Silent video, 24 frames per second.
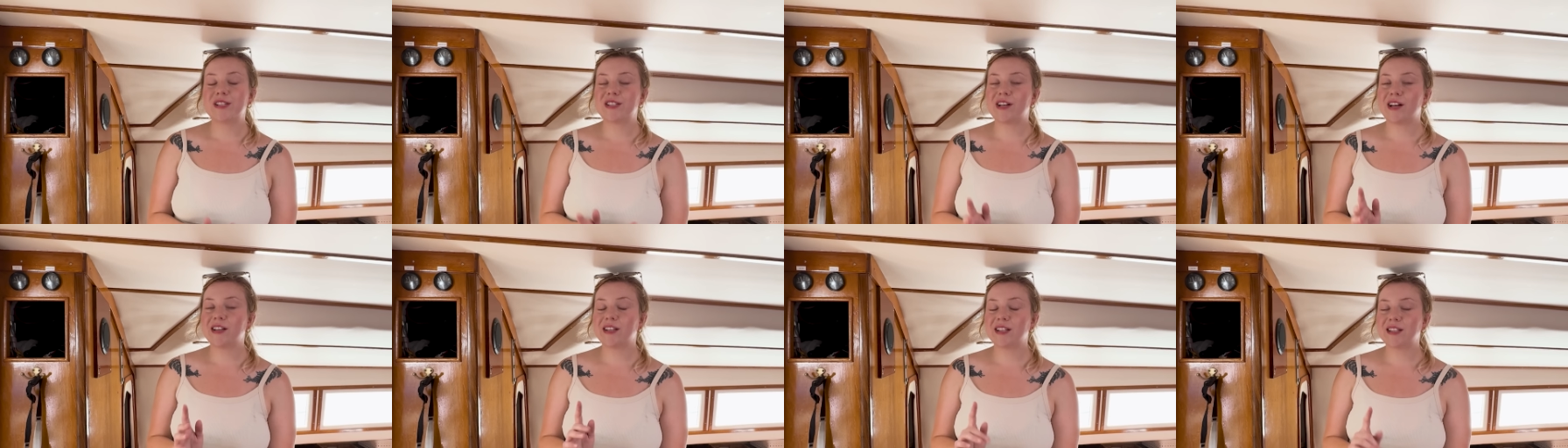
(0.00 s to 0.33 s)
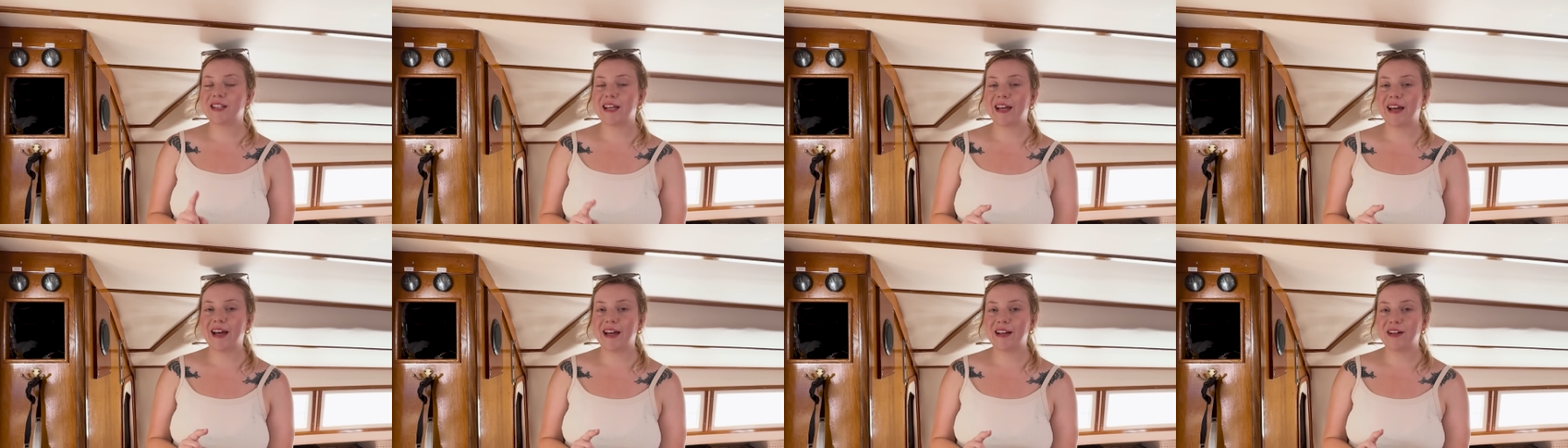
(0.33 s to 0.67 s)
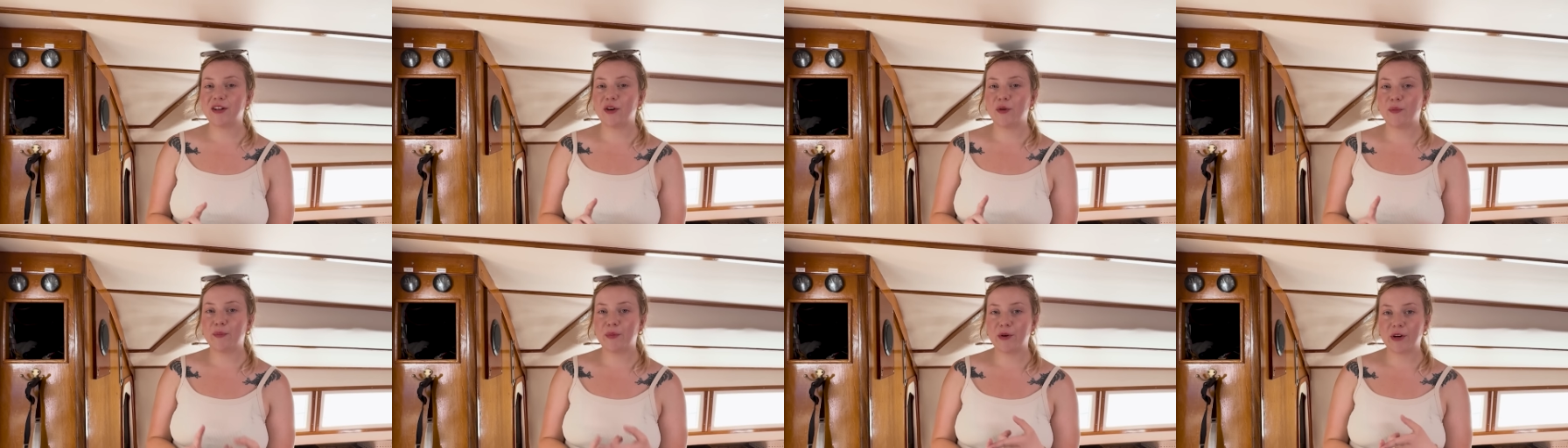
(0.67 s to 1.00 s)
saw that they had
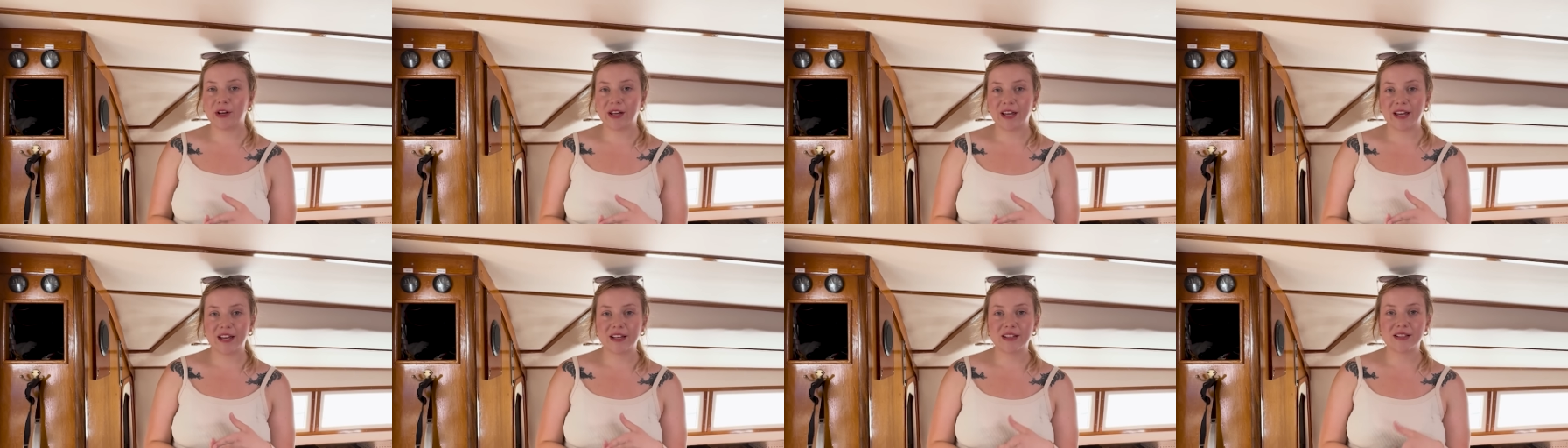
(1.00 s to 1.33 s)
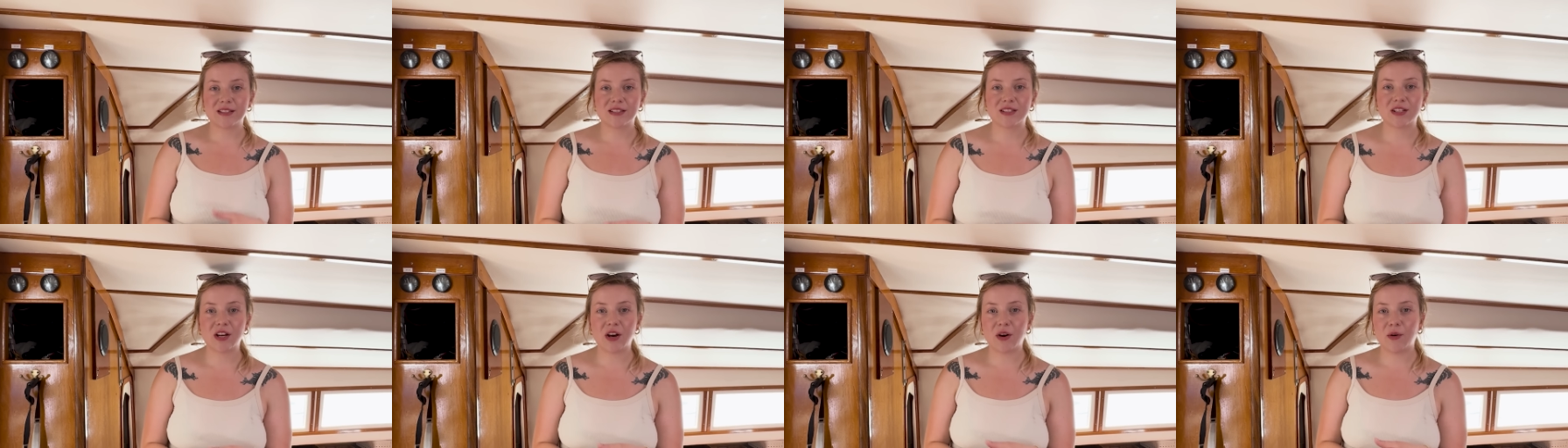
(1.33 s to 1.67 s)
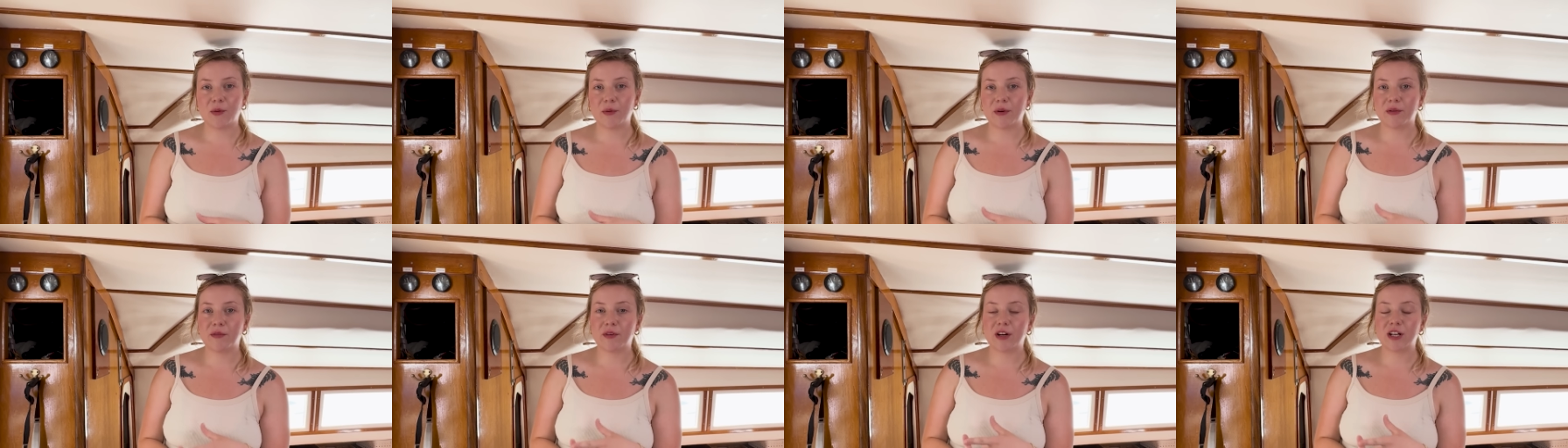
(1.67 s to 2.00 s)
no booking,
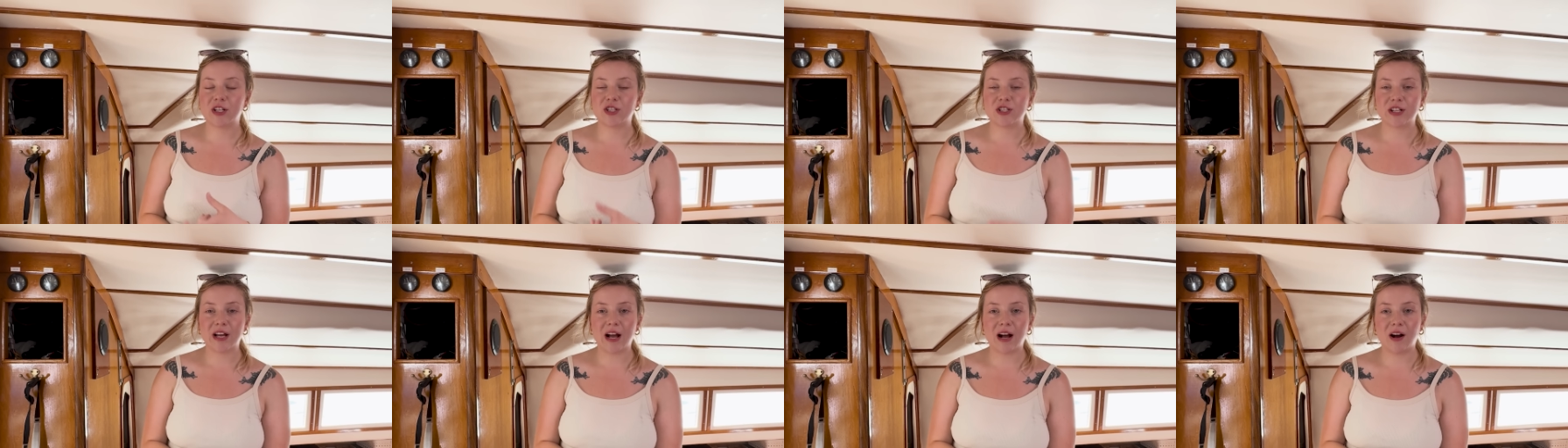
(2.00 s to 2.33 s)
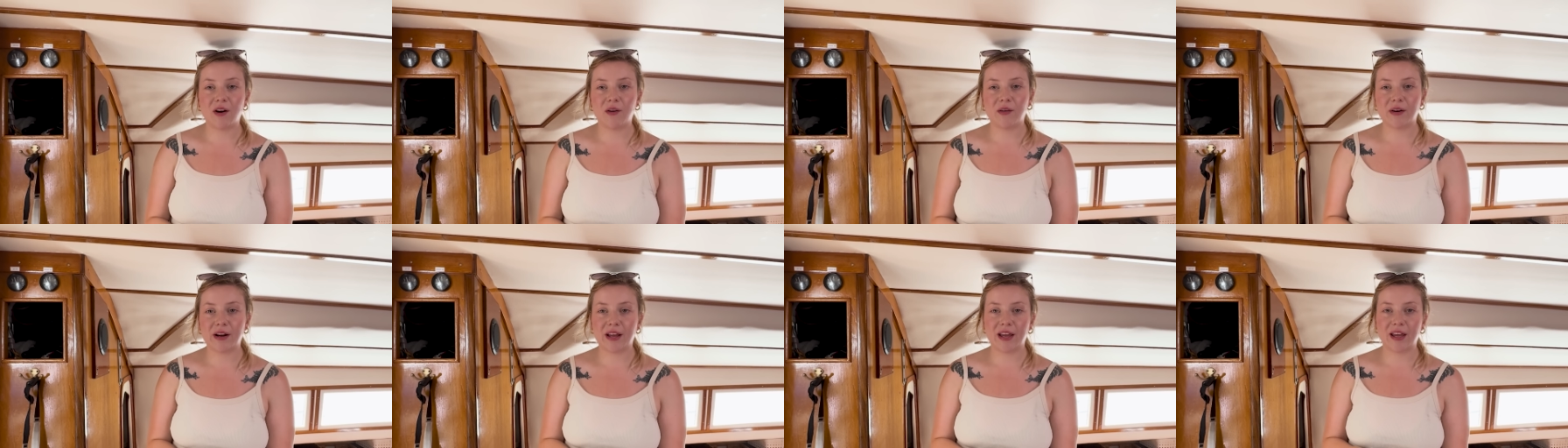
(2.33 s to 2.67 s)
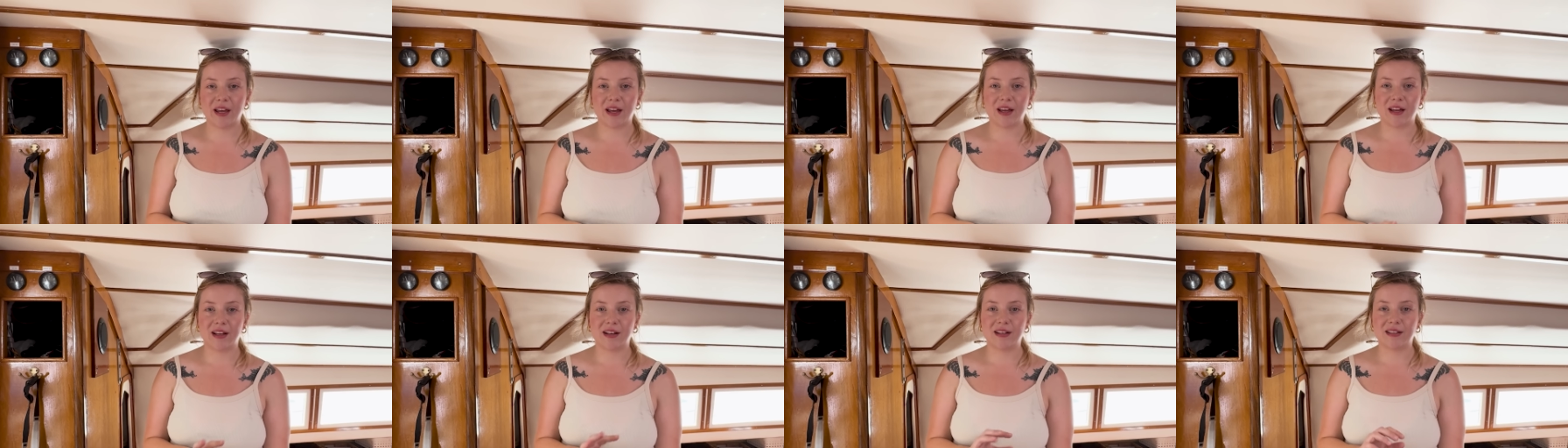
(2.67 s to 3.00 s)
so we reached out
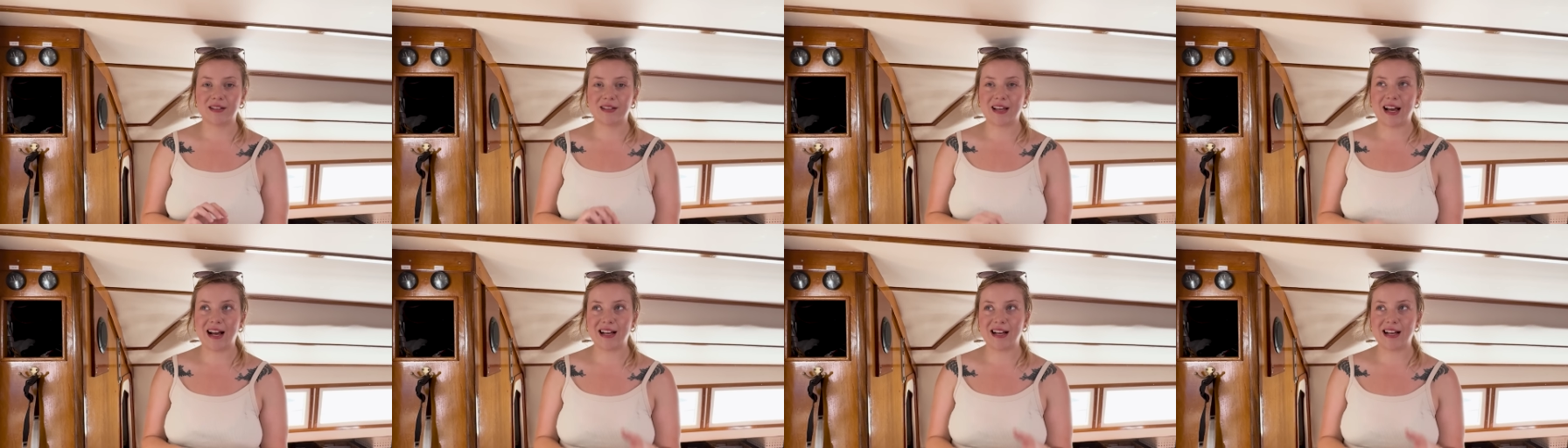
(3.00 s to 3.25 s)
and